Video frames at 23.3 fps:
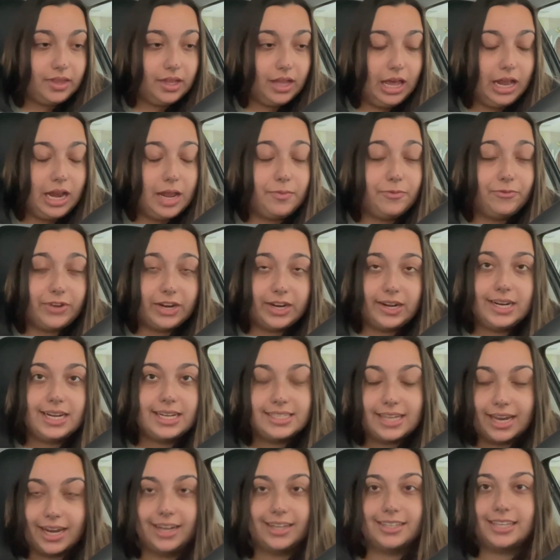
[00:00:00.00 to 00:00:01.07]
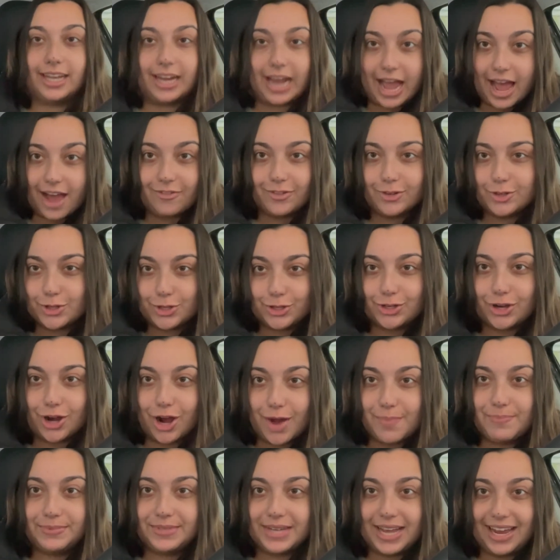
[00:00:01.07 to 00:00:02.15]
I'm very excited because I haven't
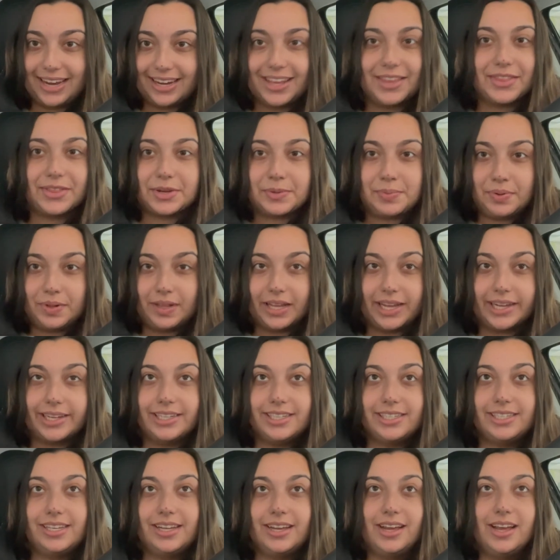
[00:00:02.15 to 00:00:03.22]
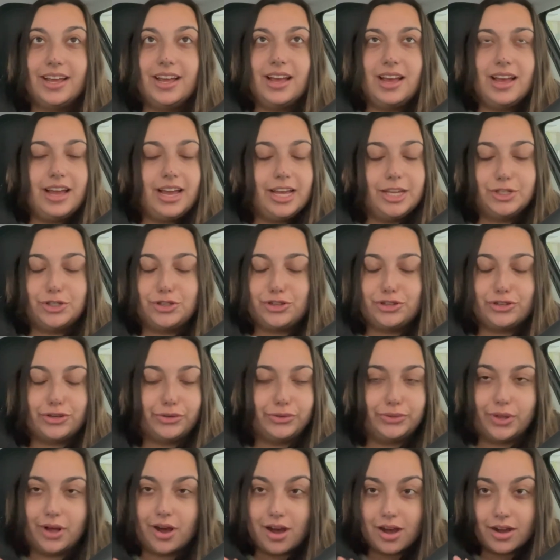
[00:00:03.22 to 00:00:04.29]
shopped at either place in so
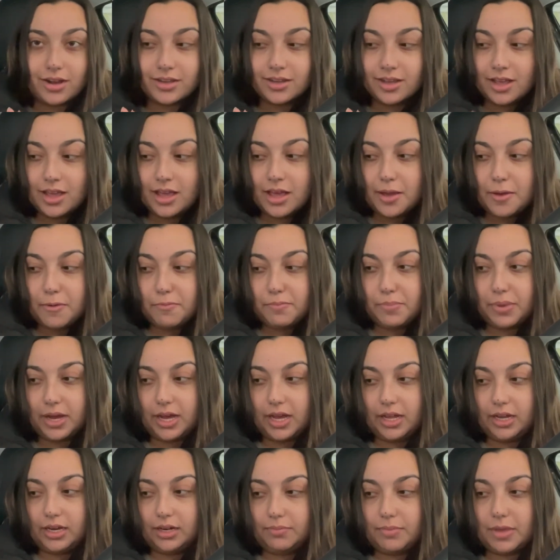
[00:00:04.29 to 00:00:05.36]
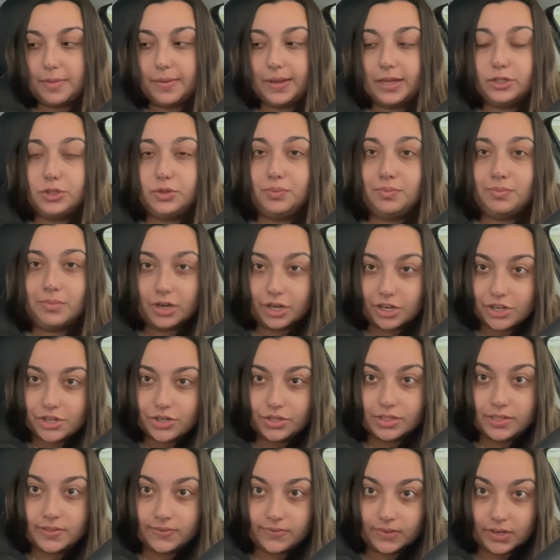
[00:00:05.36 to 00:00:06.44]
long. But maybe I'll do
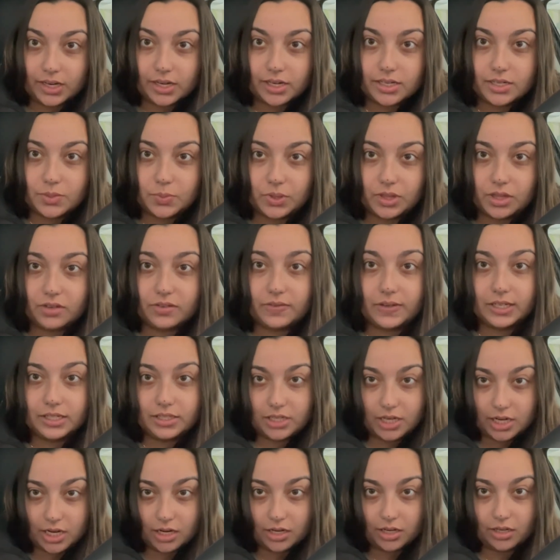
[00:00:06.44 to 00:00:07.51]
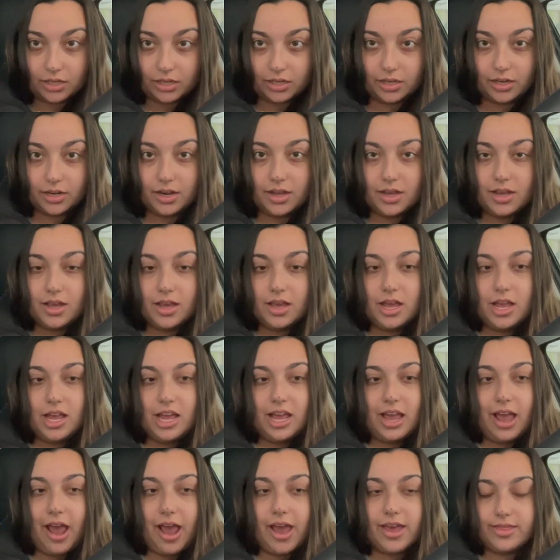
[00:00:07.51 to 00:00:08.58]
Marshalls first with the return
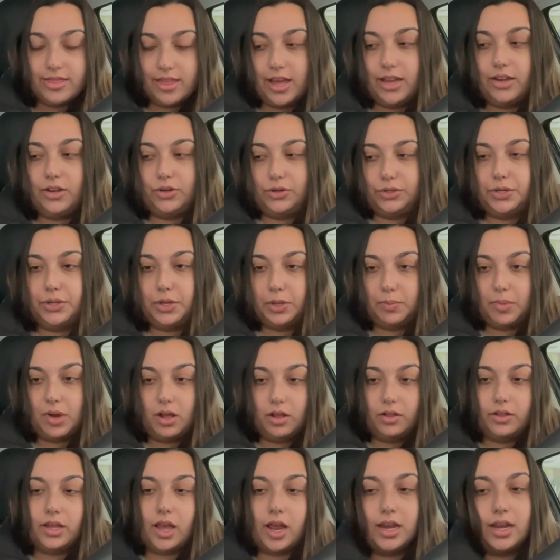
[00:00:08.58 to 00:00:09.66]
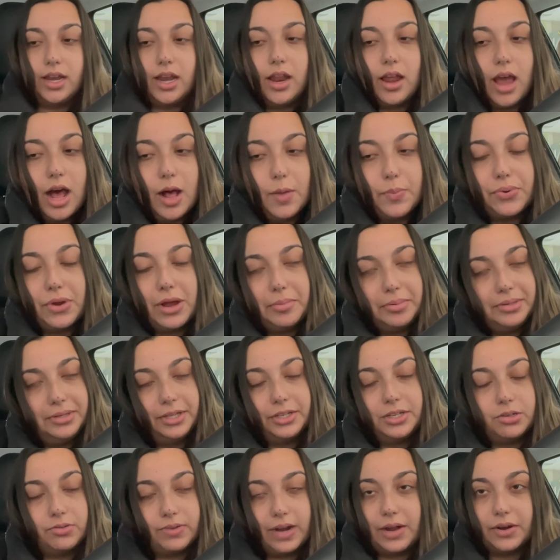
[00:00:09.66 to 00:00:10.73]
and then go to the mall. And I'll probably look
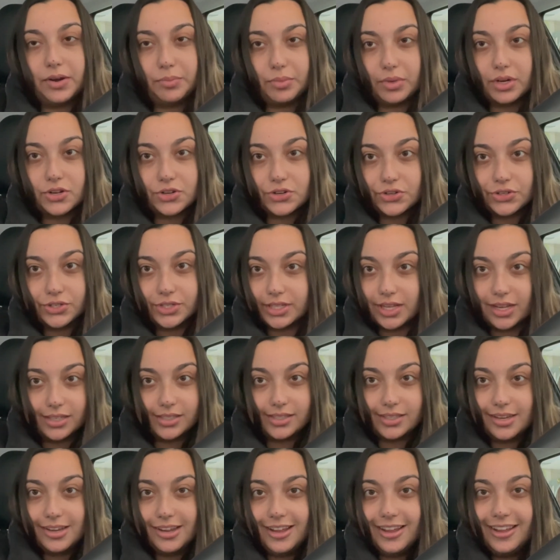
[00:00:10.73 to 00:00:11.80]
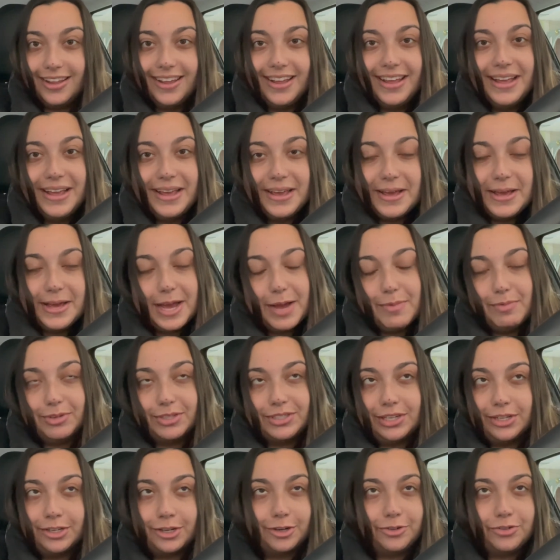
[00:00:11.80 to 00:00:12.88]
around at Marshalls because I'm a
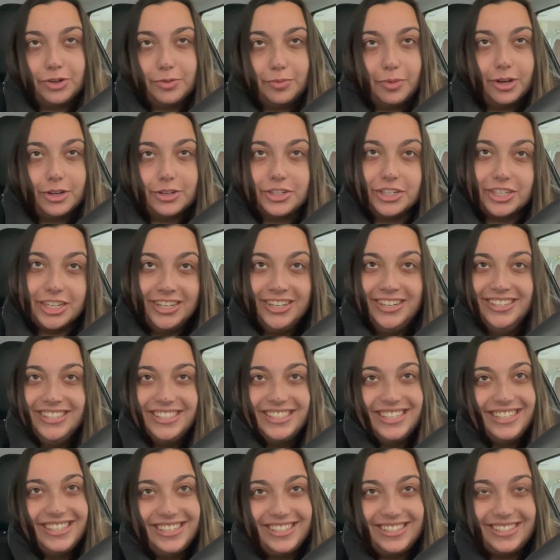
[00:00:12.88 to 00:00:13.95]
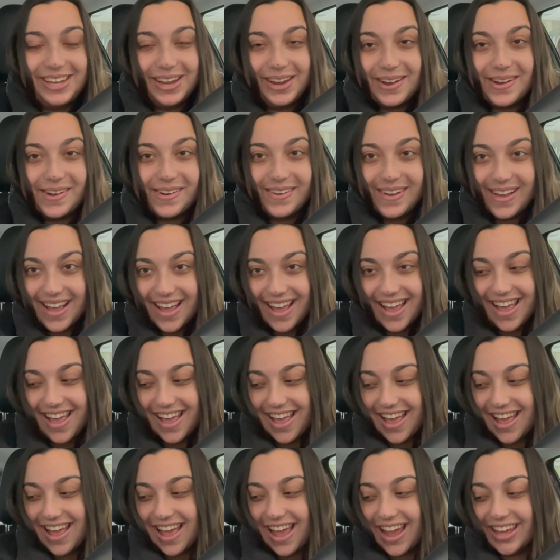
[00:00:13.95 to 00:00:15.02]
sucker for Marshalls, so
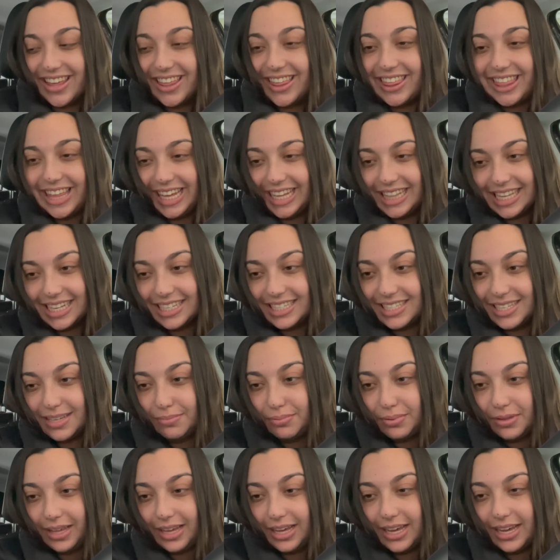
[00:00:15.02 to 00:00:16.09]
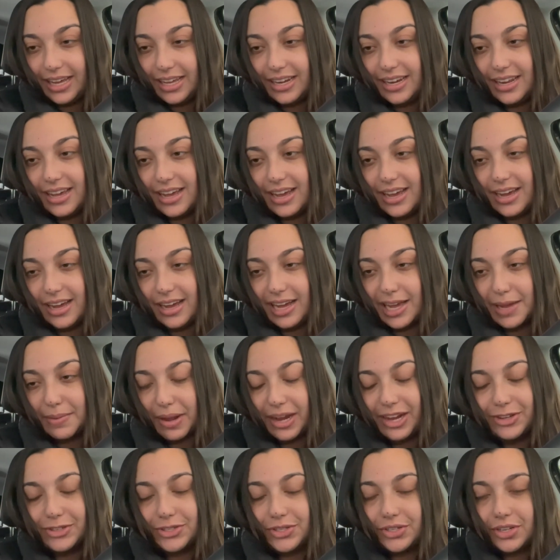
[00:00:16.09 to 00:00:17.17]
I think that's the plan. Um, I
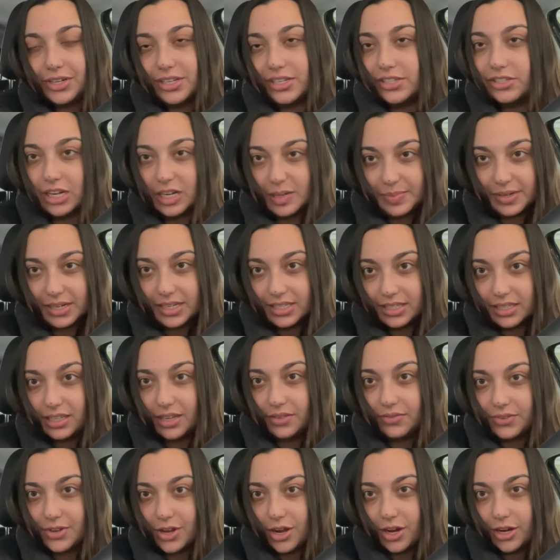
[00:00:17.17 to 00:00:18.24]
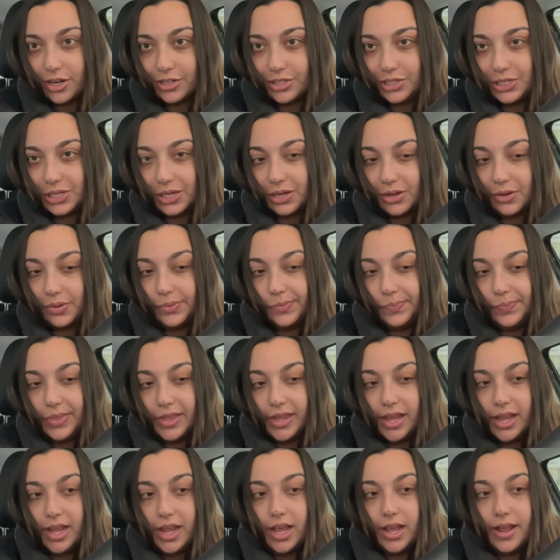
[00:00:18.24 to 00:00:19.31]
also got a Starbucks gift card, so
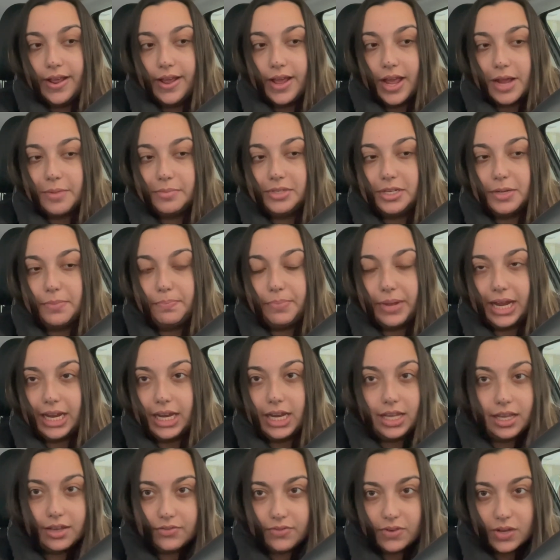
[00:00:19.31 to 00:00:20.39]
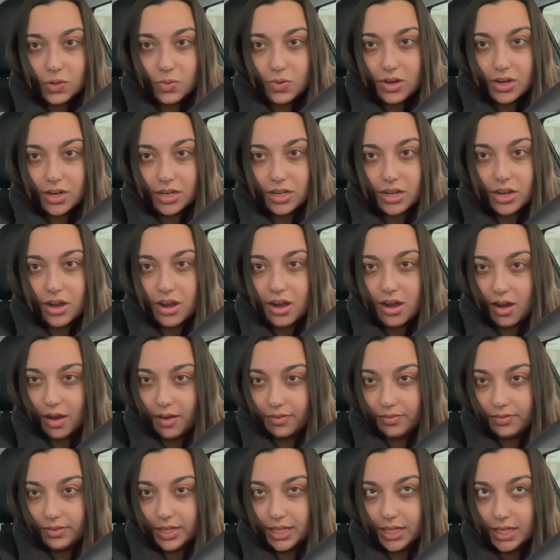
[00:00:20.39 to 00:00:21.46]
I'm debating if I want a
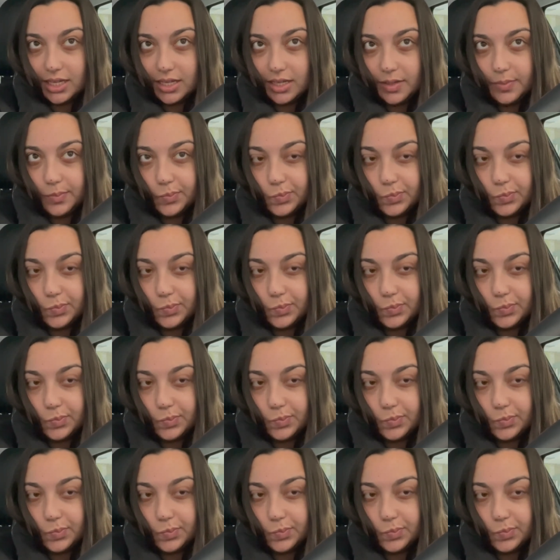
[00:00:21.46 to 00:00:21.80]
coffee.